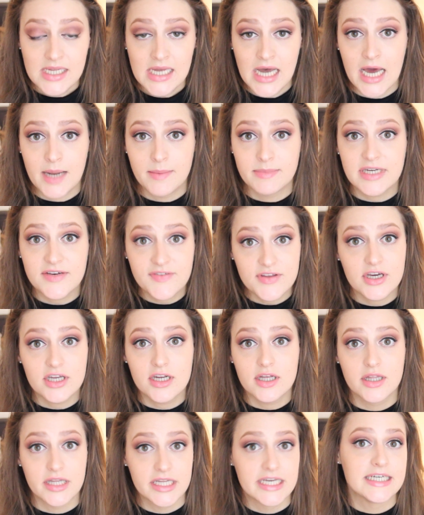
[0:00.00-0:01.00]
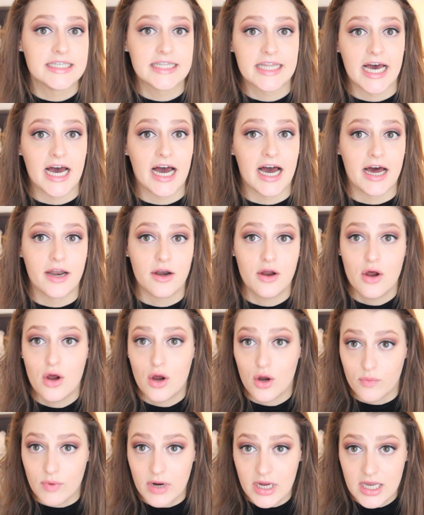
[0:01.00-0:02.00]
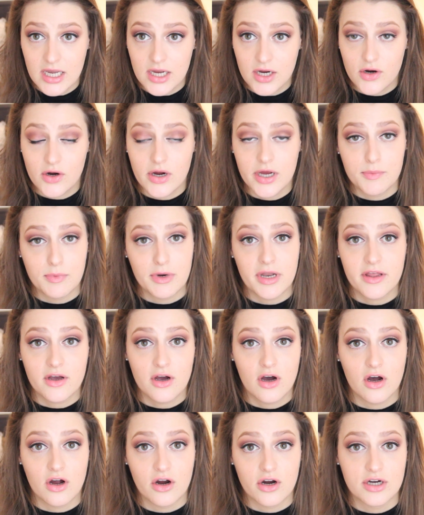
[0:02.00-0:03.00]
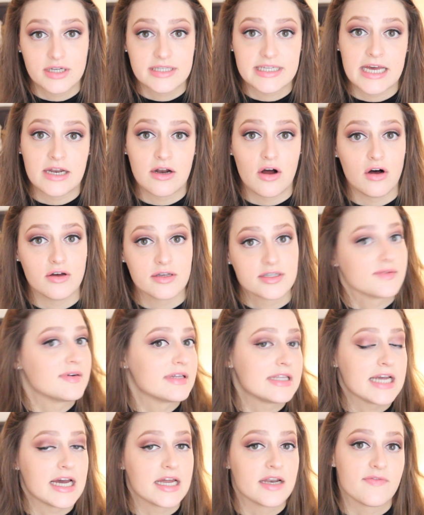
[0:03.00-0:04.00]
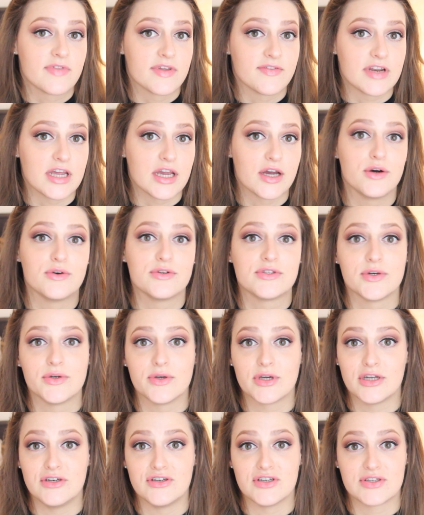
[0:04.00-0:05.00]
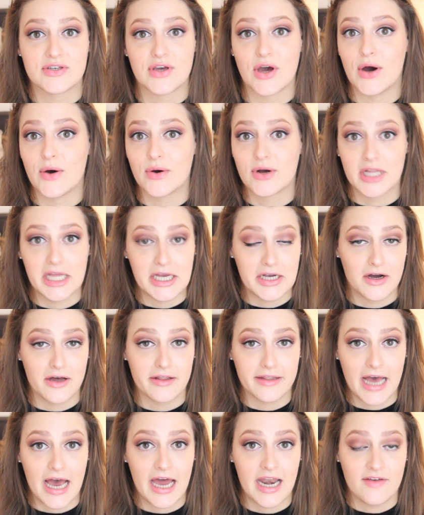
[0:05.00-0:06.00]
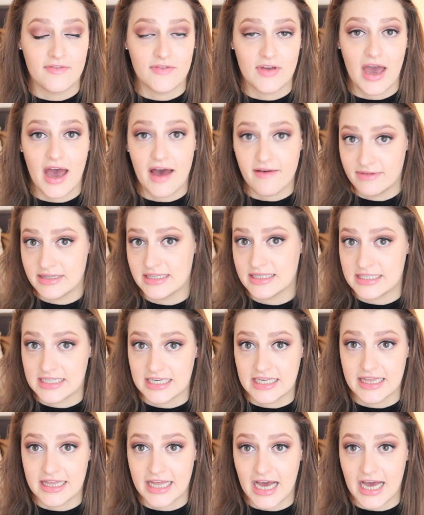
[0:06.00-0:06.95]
I'm definitely going to link that right here in one of the cards and also at the end of the video, so you can just go click on that if you haven't seen